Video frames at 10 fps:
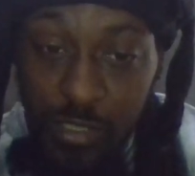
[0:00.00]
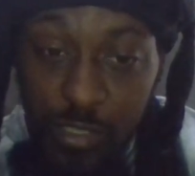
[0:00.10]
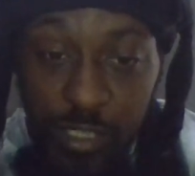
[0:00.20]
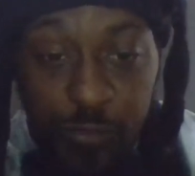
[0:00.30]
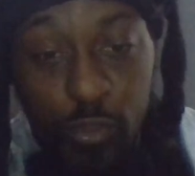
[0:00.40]

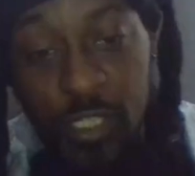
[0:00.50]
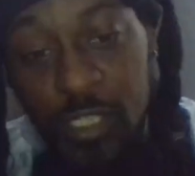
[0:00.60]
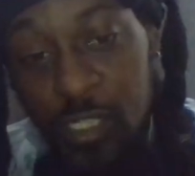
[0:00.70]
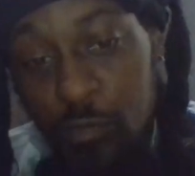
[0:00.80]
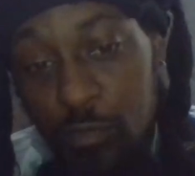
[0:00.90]
If you didn't
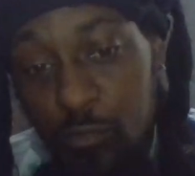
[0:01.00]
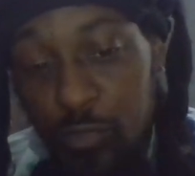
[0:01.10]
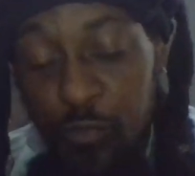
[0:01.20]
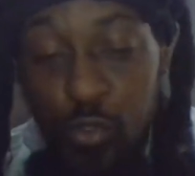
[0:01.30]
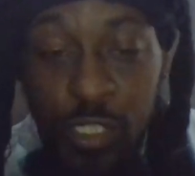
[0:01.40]
get,
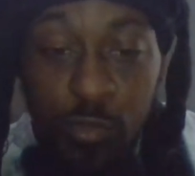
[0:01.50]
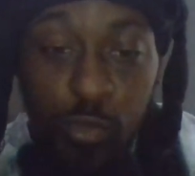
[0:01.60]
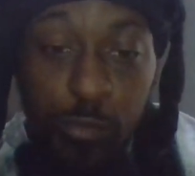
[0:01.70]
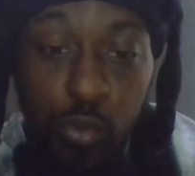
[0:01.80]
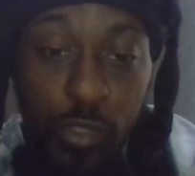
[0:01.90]
if you didn't
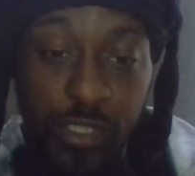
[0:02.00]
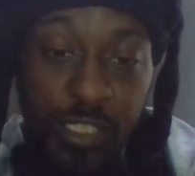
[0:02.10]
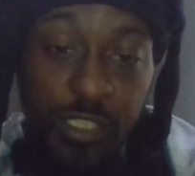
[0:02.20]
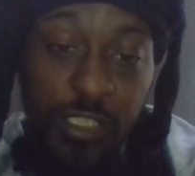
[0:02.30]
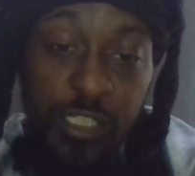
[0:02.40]
report that
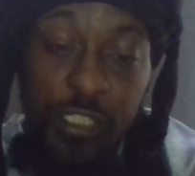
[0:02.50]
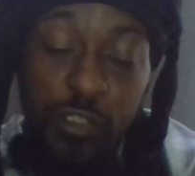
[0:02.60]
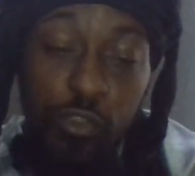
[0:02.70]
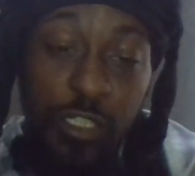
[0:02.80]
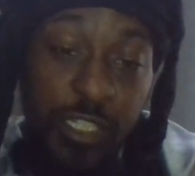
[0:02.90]
shit,
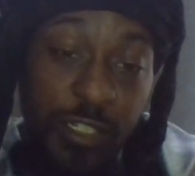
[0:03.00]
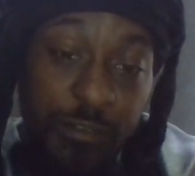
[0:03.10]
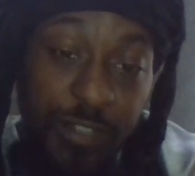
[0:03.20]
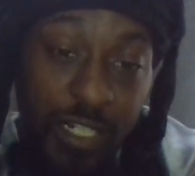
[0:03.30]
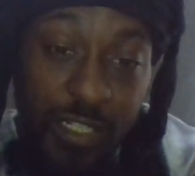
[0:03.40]
you can get a
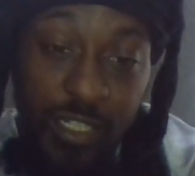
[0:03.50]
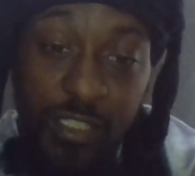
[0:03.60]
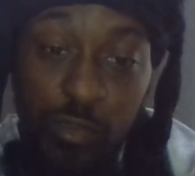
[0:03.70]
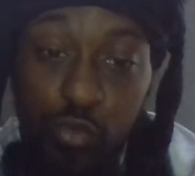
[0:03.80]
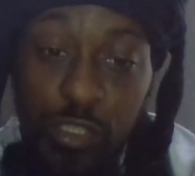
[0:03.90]

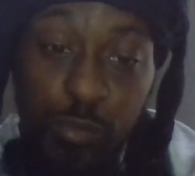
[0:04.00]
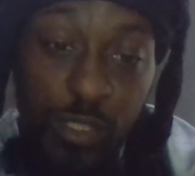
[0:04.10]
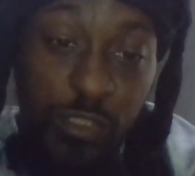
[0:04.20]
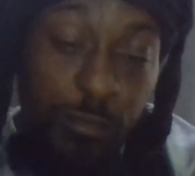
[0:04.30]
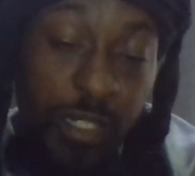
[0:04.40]
violation, which means
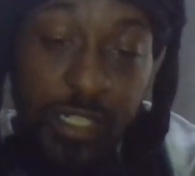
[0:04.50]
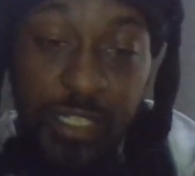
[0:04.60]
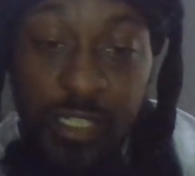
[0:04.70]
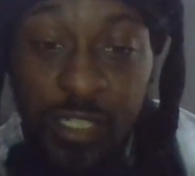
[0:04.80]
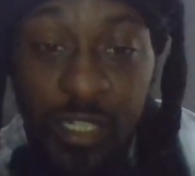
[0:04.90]
you might
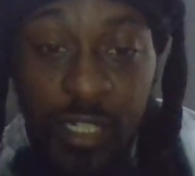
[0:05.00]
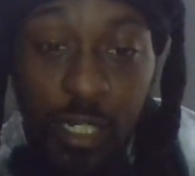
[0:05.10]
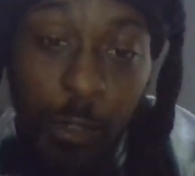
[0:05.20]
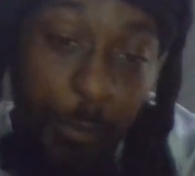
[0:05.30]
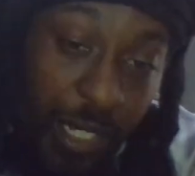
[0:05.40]
get
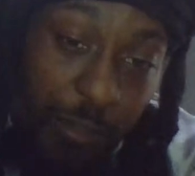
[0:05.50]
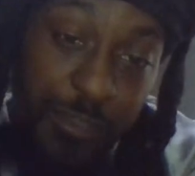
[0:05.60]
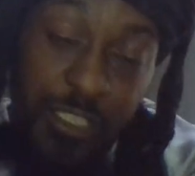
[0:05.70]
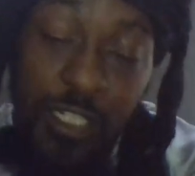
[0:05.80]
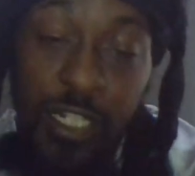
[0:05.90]
a mouth
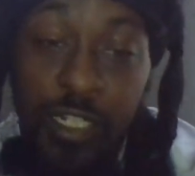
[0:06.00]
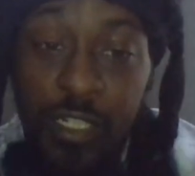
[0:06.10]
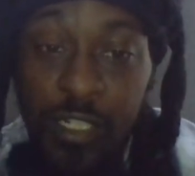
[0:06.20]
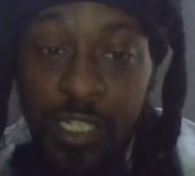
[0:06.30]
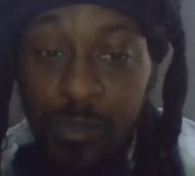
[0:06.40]
shot,
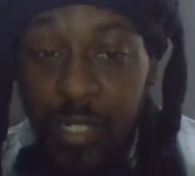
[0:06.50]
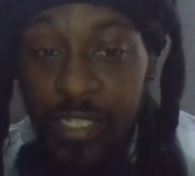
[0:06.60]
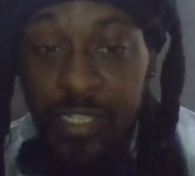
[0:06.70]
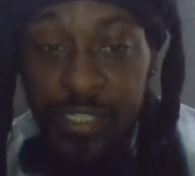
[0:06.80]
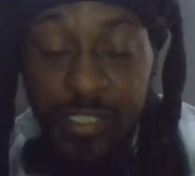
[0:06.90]
might
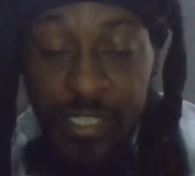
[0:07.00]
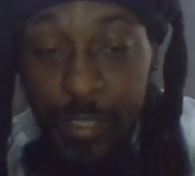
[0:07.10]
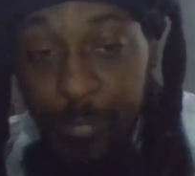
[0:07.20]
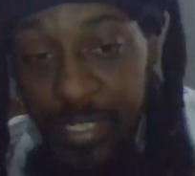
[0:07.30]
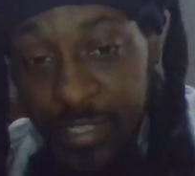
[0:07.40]
get a
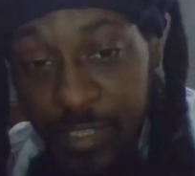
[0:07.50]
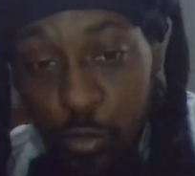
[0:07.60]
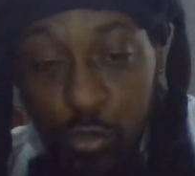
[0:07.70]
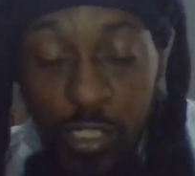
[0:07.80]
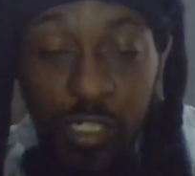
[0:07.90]
ten minute no
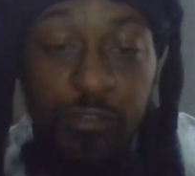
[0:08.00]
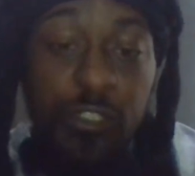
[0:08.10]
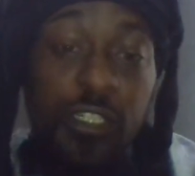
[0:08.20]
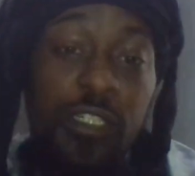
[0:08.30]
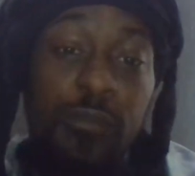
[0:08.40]

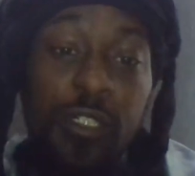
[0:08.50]
cover.